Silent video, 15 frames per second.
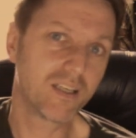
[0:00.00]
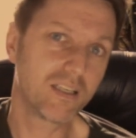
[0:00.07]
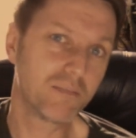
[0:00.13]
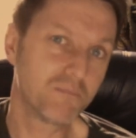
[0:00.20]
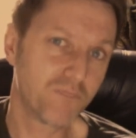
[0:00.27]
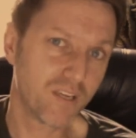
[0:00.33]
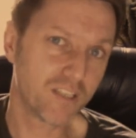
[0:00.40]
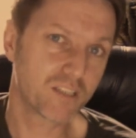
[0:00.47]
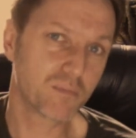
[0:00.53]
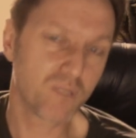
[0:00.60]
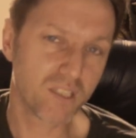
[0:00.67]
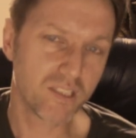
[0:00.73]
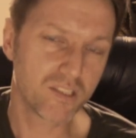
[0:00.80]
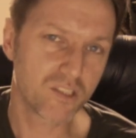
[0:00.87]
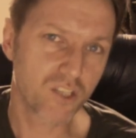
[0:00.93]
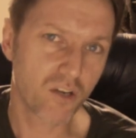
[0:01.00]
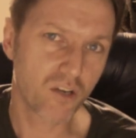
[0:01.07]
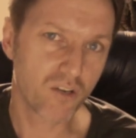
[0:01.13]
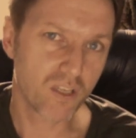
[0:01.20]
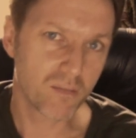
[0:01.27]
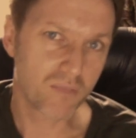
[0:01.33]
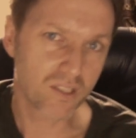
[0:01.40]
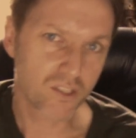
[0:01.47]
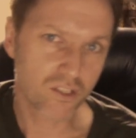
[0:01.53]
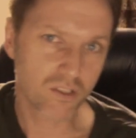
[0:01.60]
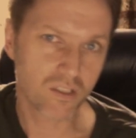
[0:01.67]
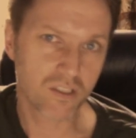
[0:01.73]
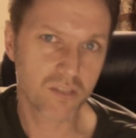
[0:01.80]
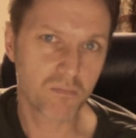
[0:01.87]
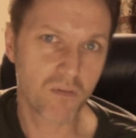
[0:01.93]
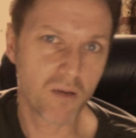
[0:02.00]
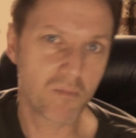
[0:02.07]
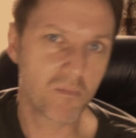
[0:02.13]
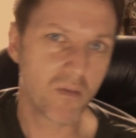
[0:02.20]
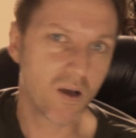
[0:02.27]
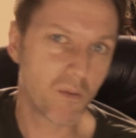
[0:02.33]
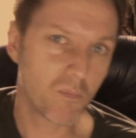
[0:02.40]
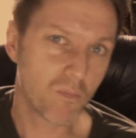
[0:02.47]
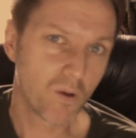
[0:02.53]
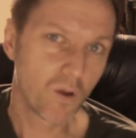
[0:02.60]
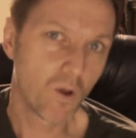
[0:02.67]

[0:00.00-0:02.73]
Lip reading: investment in Joni Mitchell, as my mum